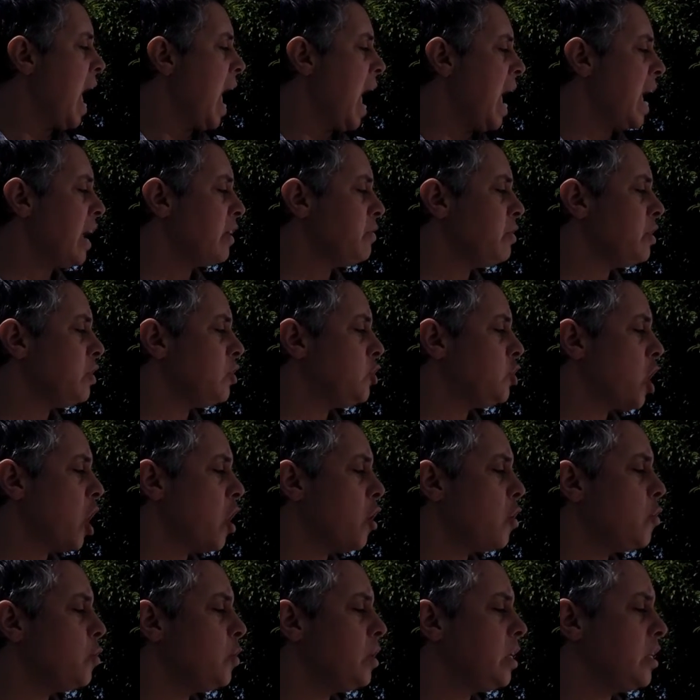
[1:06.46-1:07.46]
and the
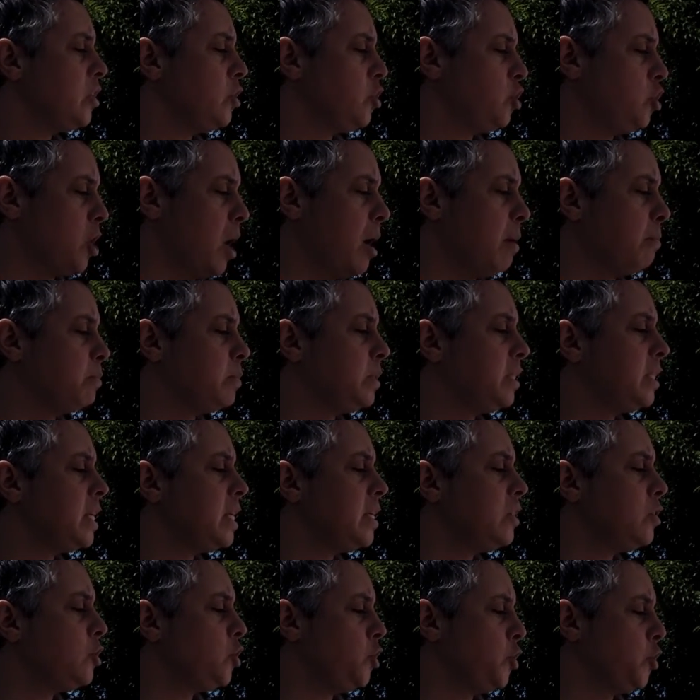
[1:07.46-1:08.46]
toad jumps
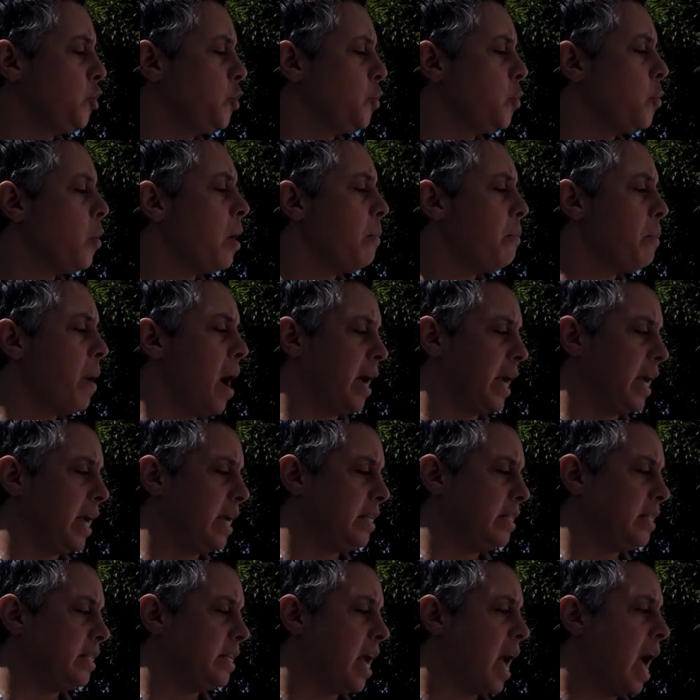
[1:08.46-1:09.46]
into a
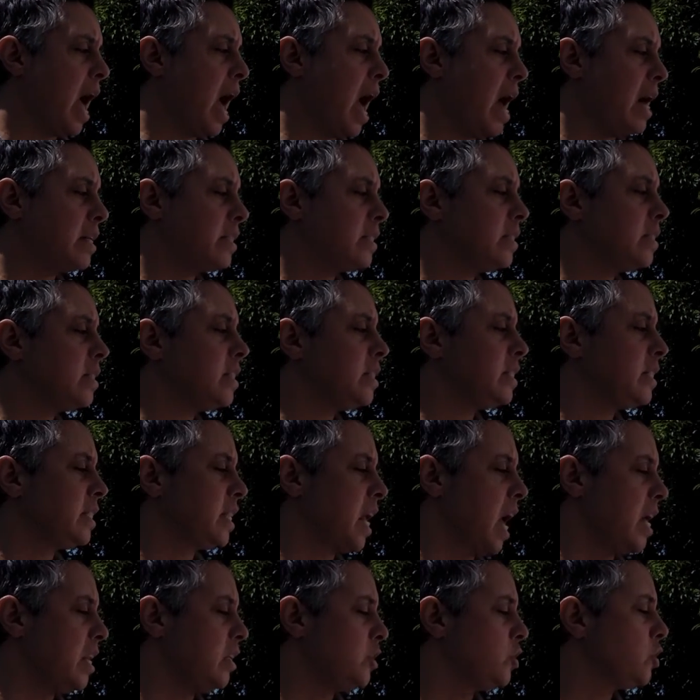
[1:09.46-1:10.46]
bucket as the
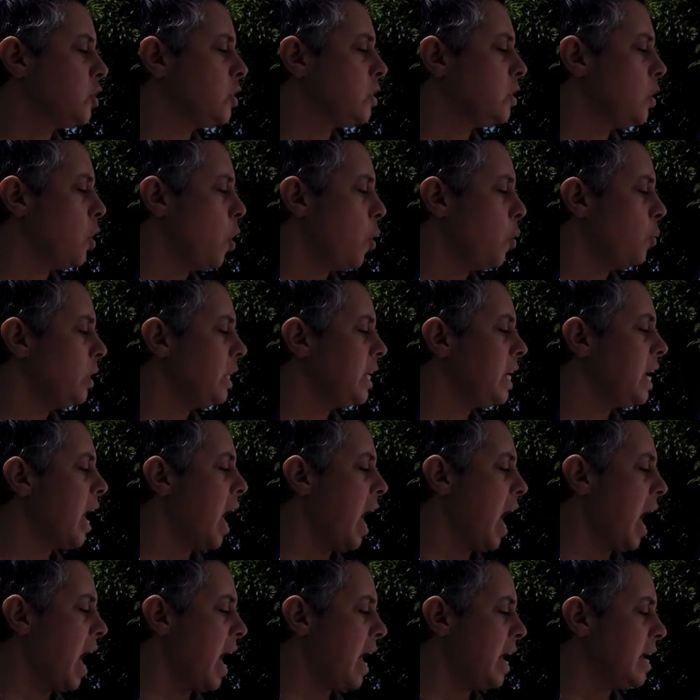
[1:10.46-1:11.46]
sun slowly
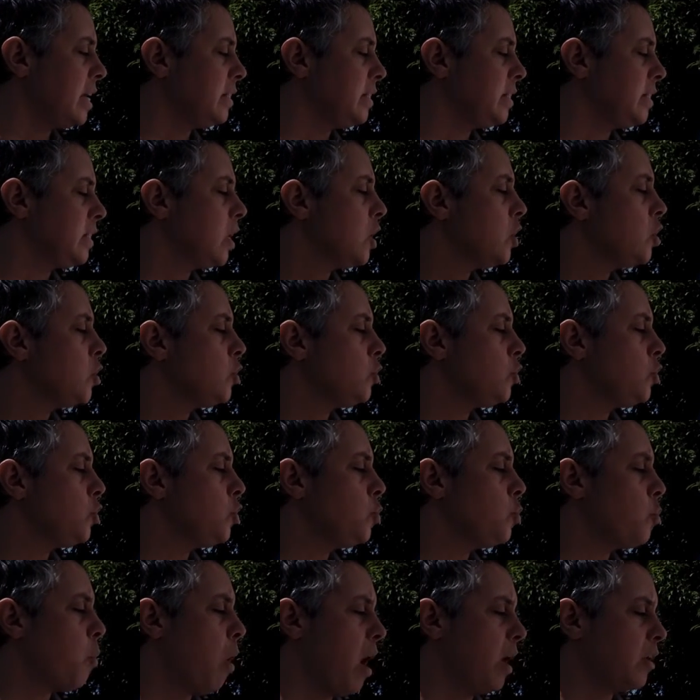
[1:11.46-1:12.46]
hides to
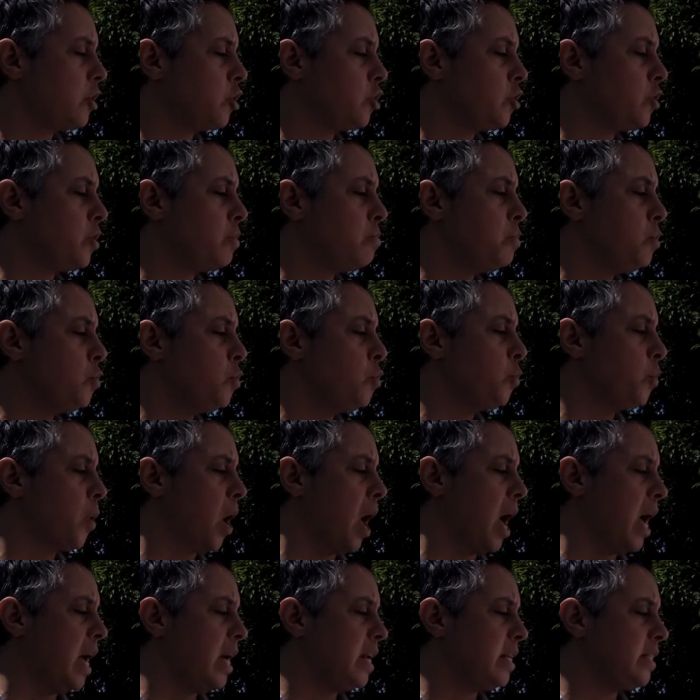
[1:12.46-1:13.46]
watch the moon
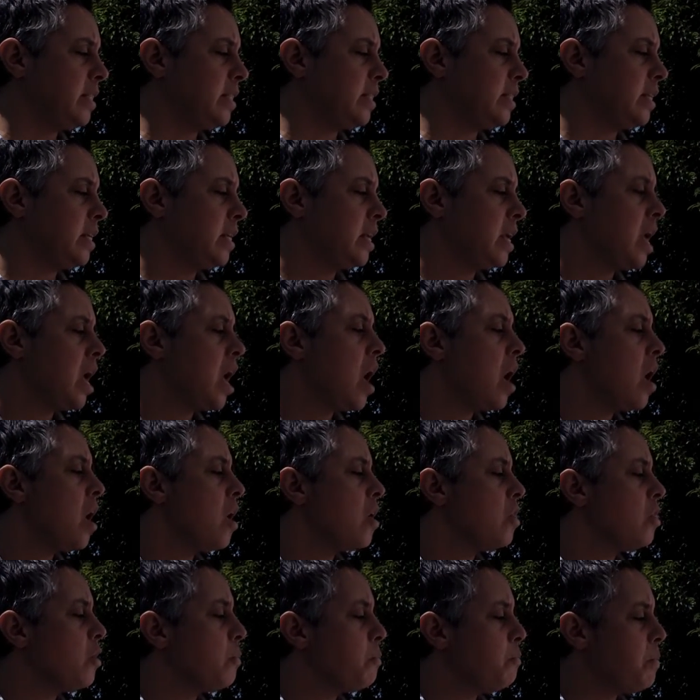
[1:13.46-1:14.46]
rise.
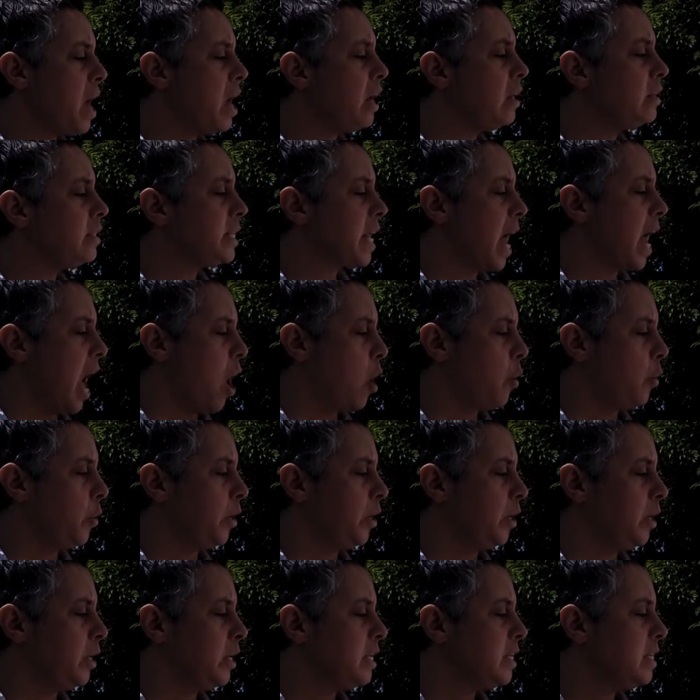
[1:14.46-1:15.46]
The bell
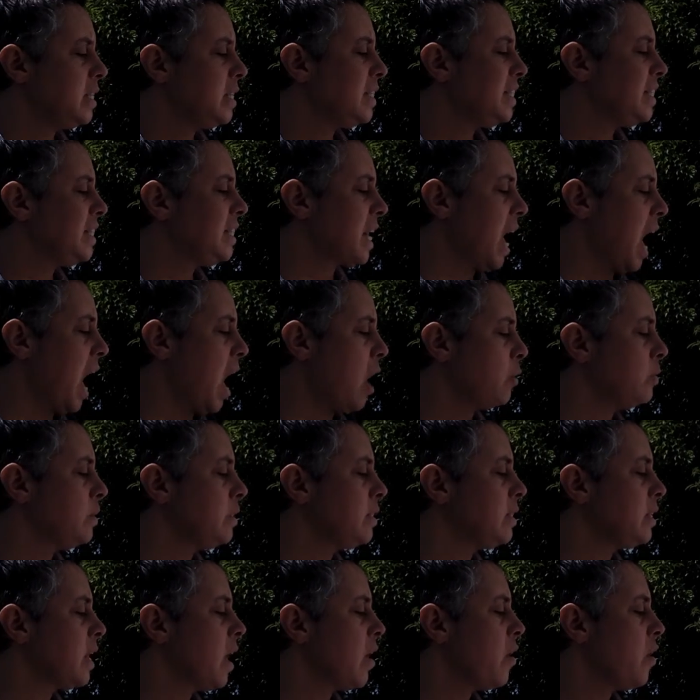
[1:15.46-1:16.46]
tower
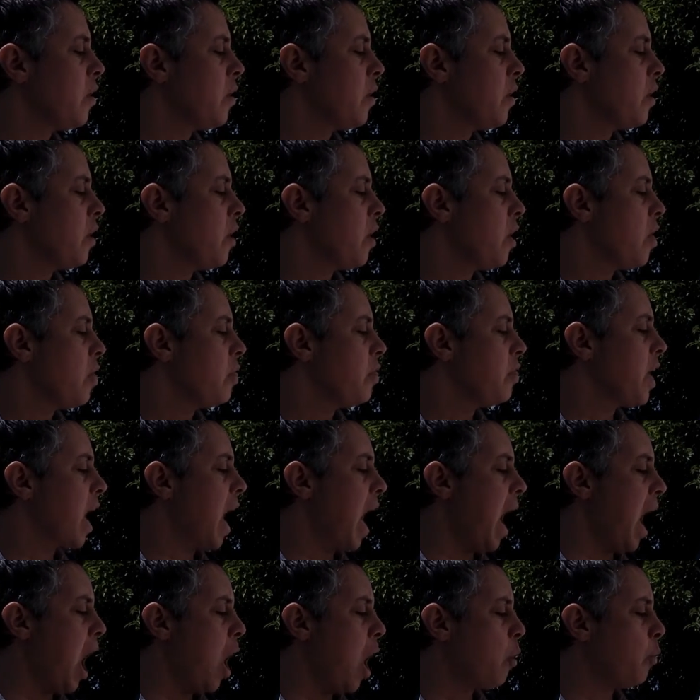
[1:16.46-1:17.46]
sounds the
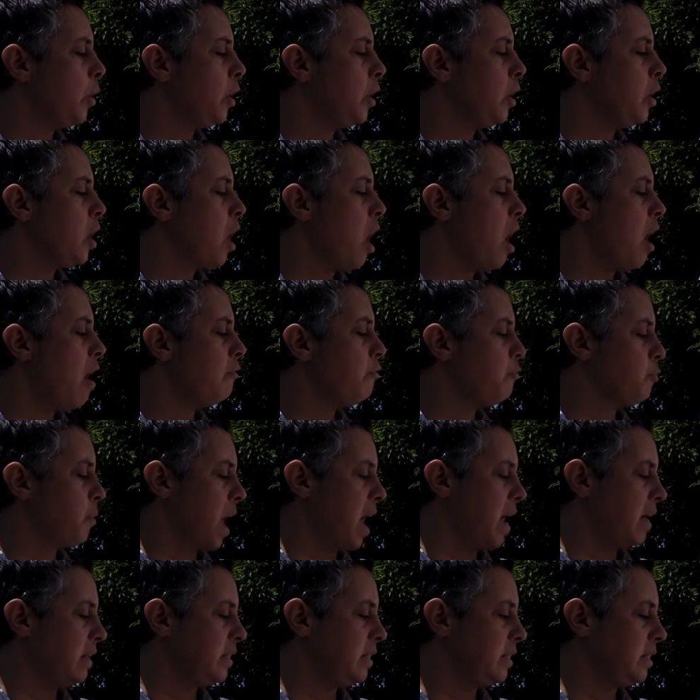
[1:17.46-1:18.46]
hour of
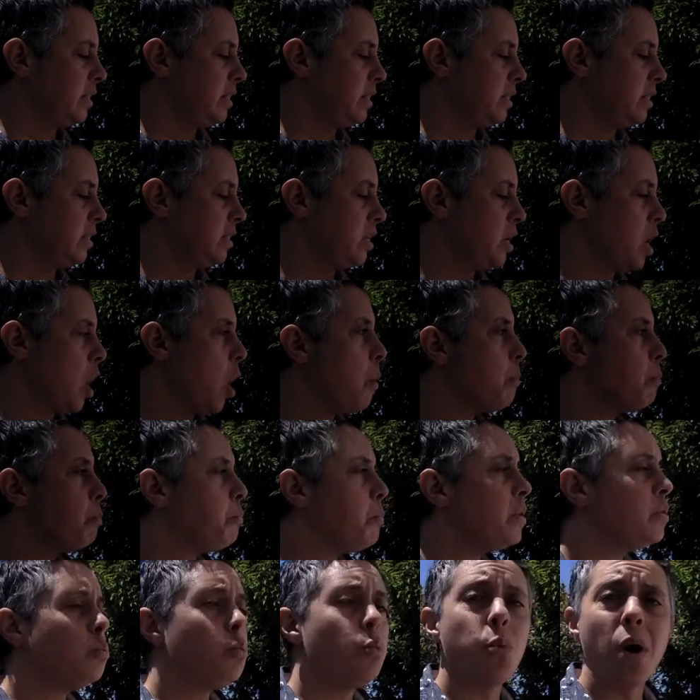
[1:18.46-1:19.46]
rest.
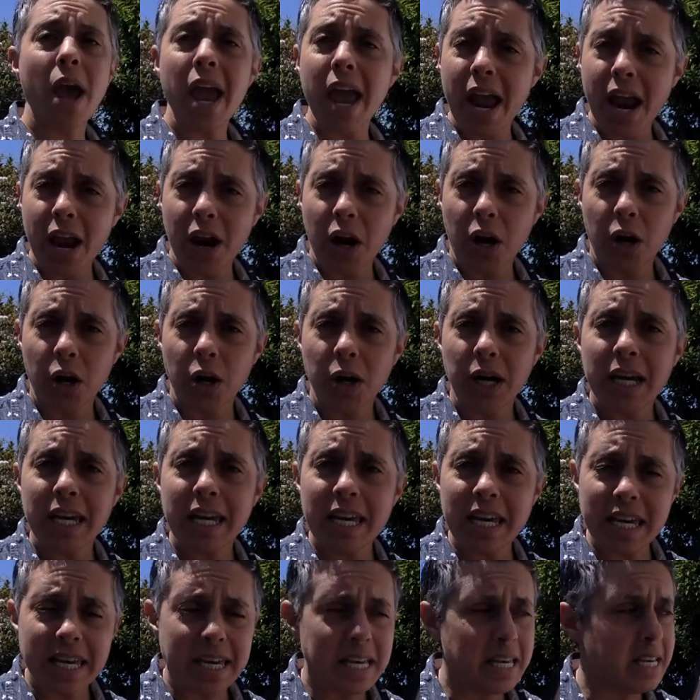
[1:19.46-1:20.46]
But where
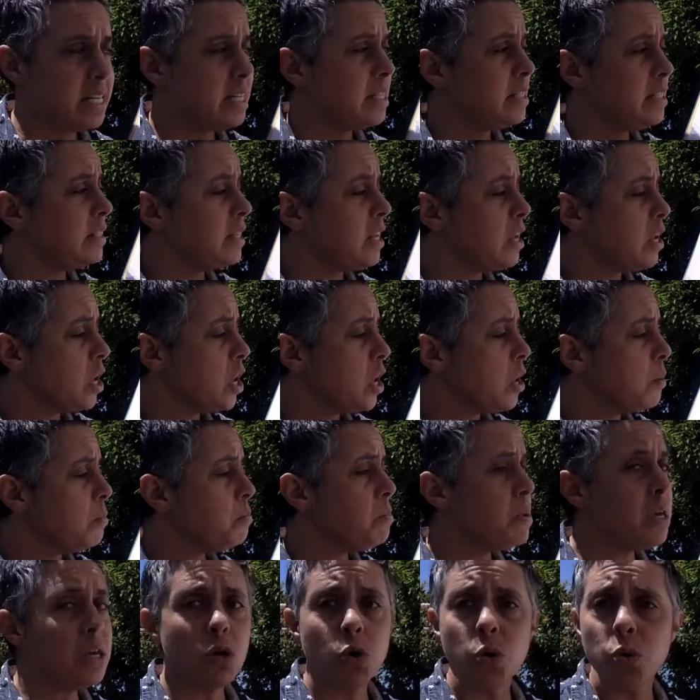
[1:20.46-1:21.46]
is
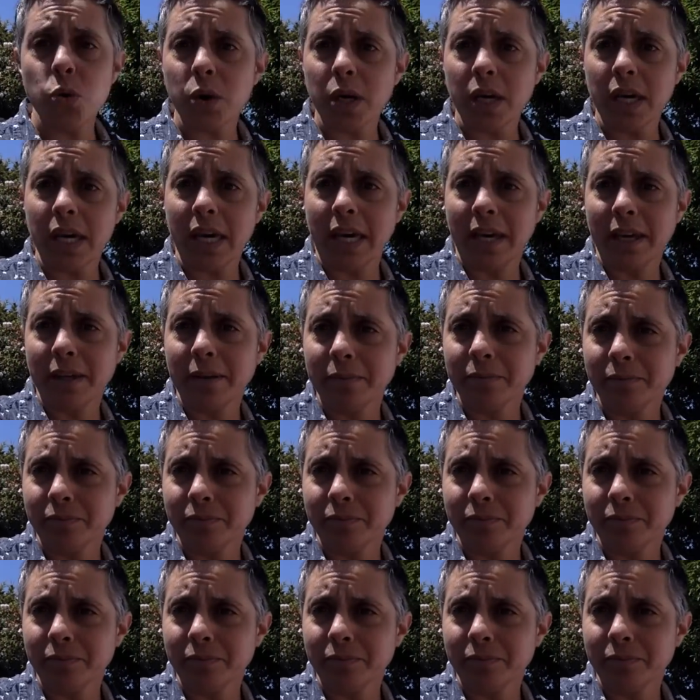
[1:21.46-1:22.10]
Miyuki?